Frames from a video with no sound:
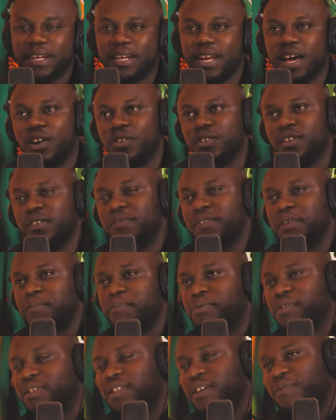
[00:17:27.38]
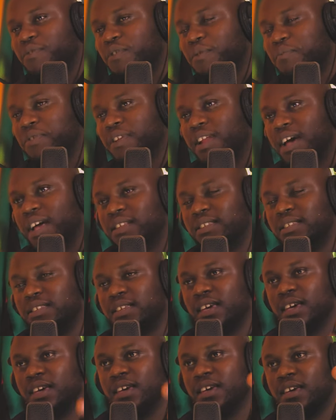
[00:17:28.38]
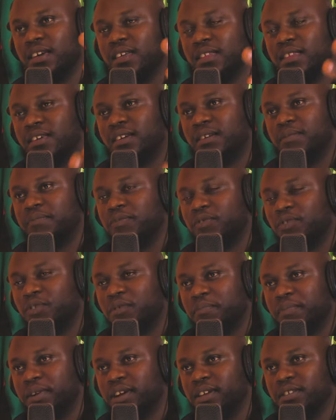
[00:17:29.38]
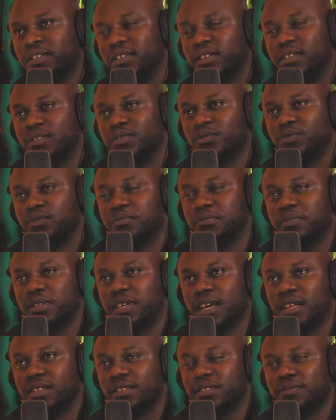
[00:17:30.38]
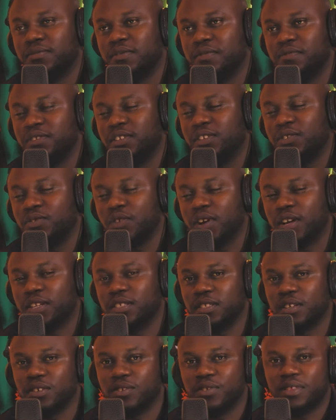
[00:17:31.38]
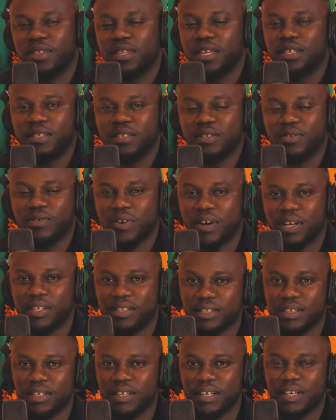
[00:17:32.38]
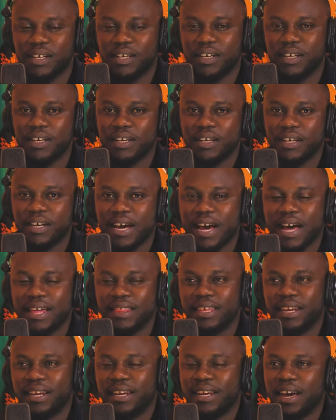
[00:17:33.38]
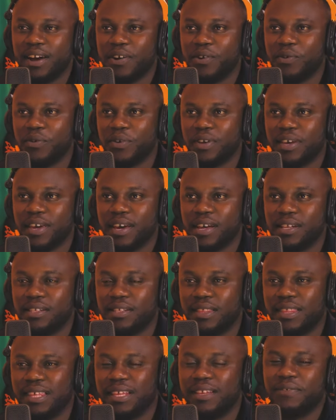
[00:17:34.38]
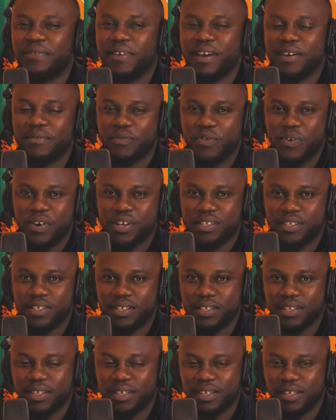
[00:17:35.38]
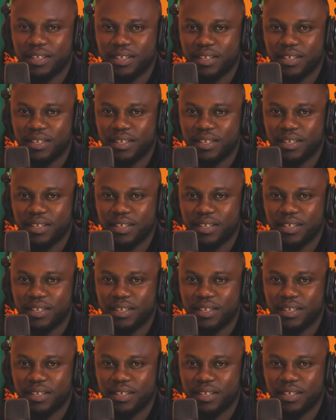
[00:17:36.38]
But now if he put a formula and say the fuel prices would be at 15 kwacha or 13 kwacha, and then now we're at 35 kwacha.